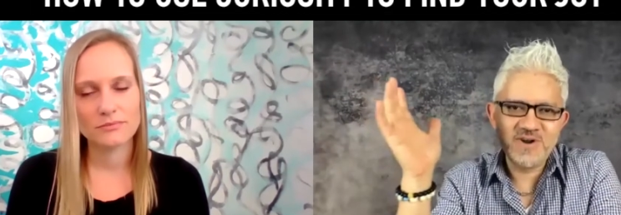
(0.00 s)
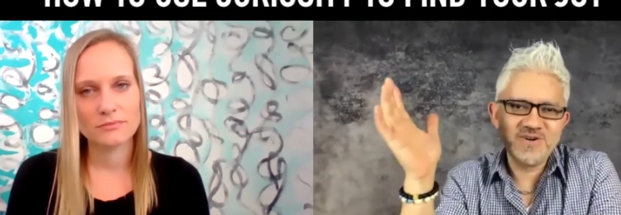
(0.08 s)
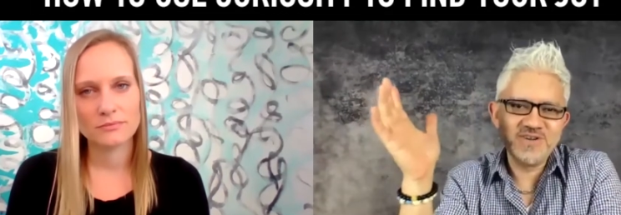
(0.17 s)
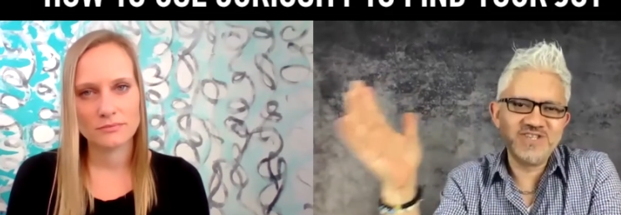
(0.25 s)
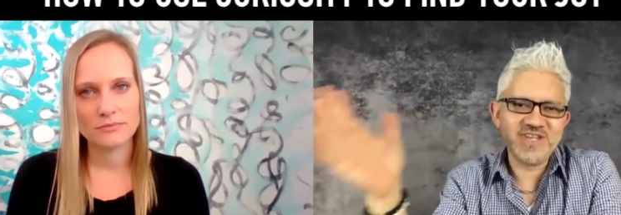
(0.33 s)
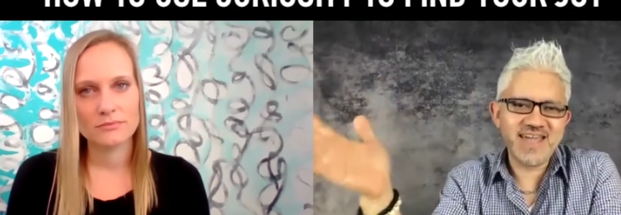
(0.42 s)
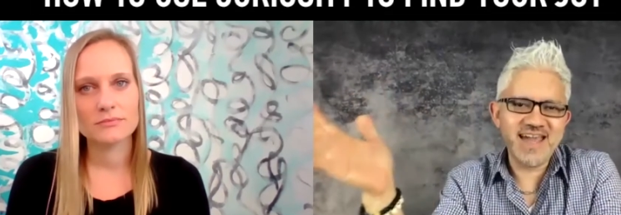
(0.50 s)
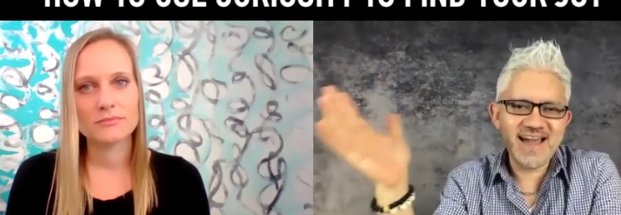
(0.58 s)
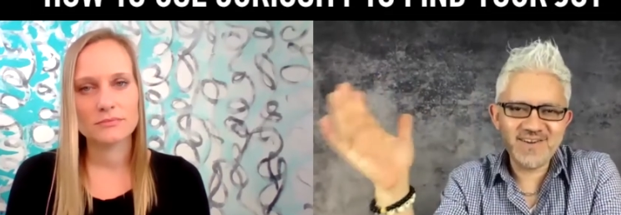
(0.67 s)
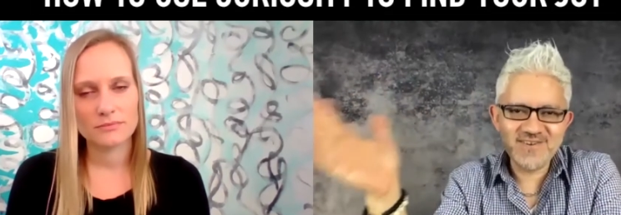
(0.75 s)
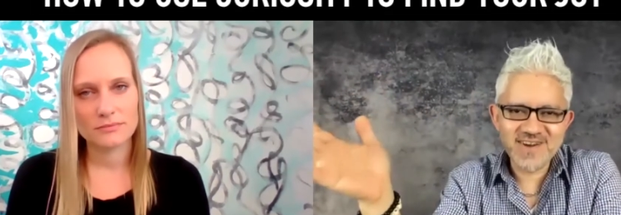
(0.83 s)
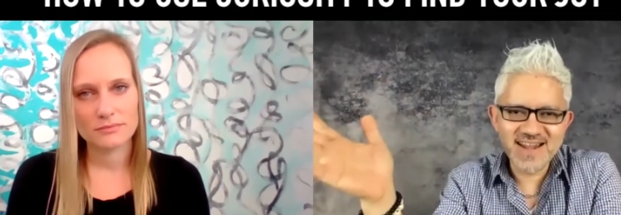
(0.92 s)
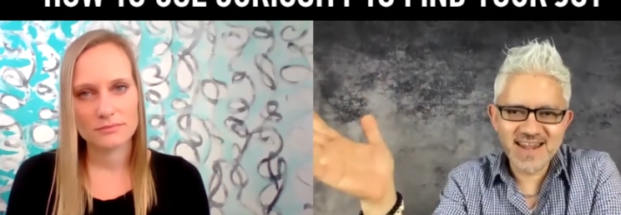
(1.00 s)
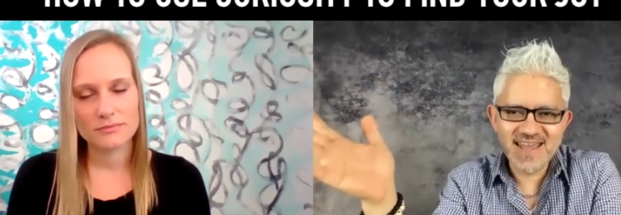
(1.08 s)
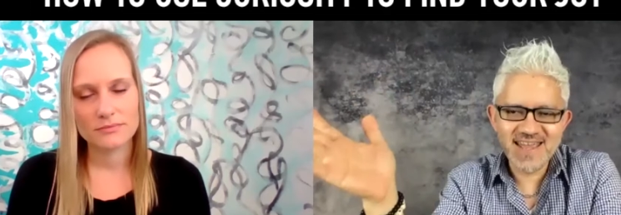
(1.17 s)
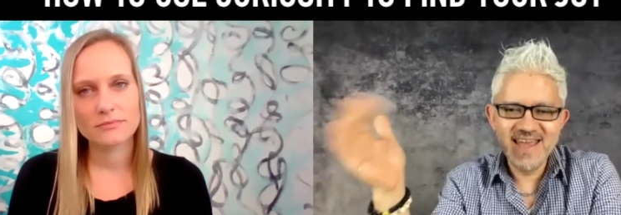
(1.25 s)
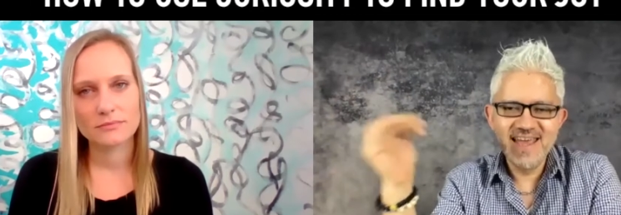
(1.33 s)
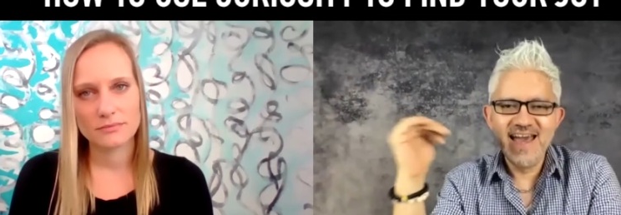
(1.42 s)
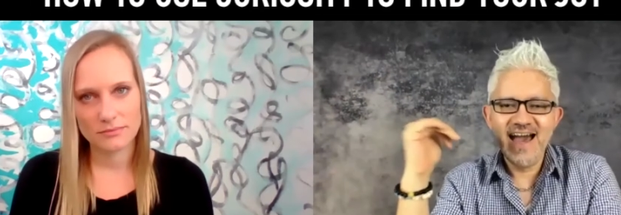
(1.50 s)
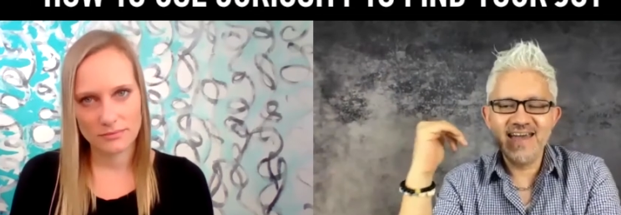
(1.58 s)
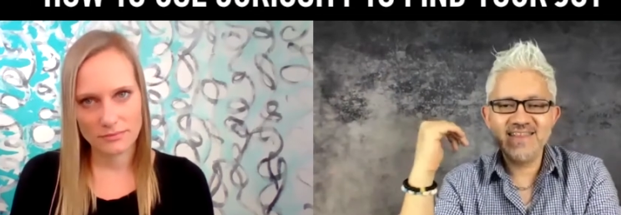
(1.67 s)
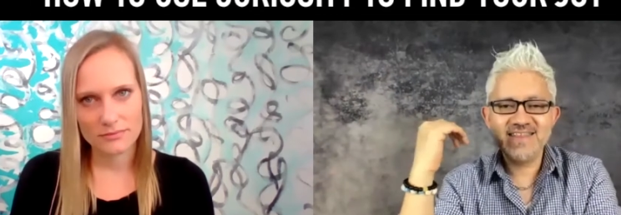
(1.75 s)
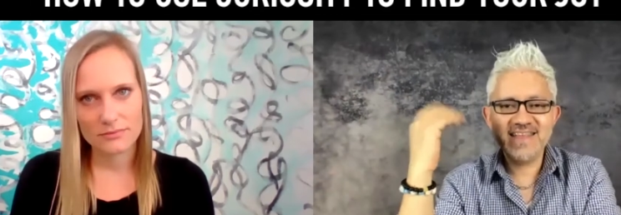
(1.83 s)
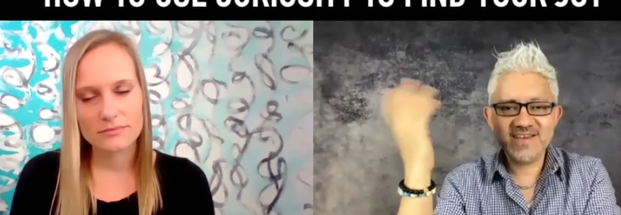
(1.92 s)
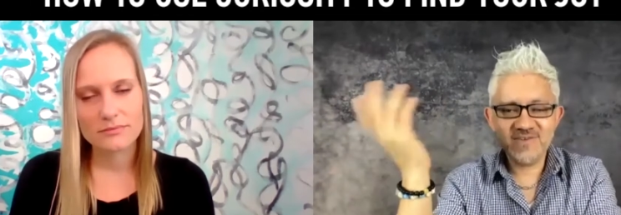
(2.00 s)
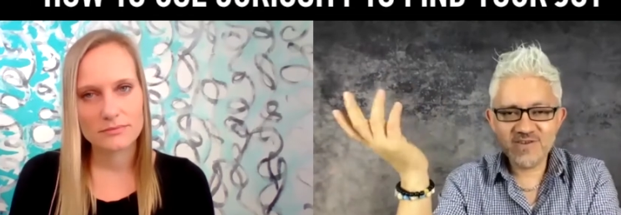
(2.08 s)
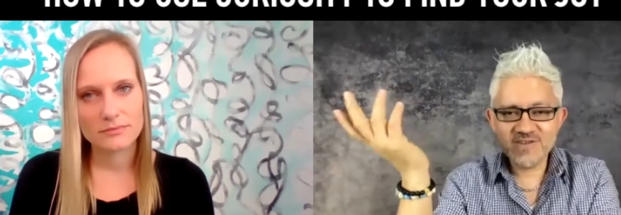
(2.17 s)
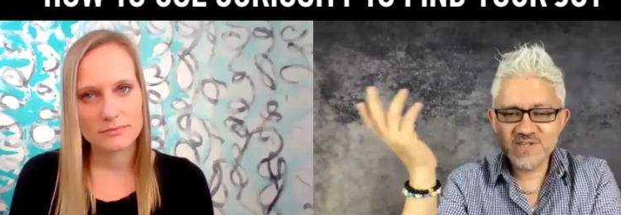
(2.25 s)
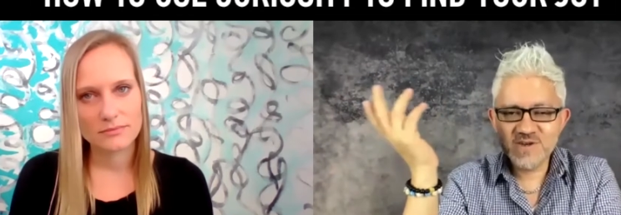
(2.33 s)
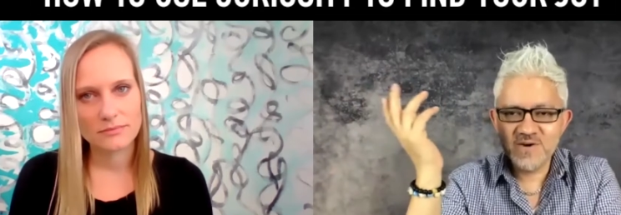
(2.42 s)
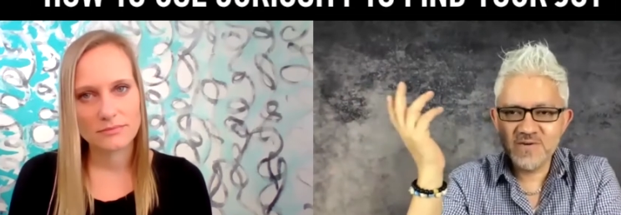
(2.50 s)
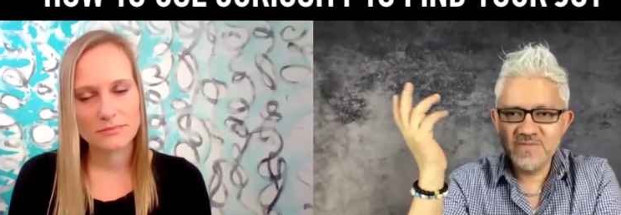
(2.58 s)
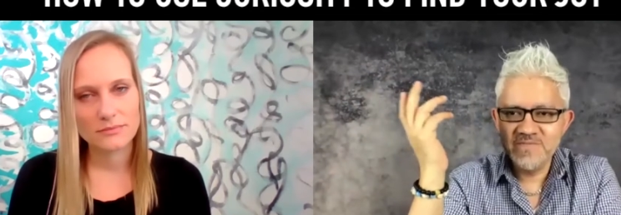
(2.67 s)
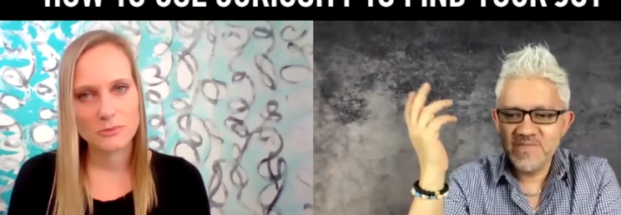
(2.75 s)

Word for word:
Speaker 1: or chicago or la i think also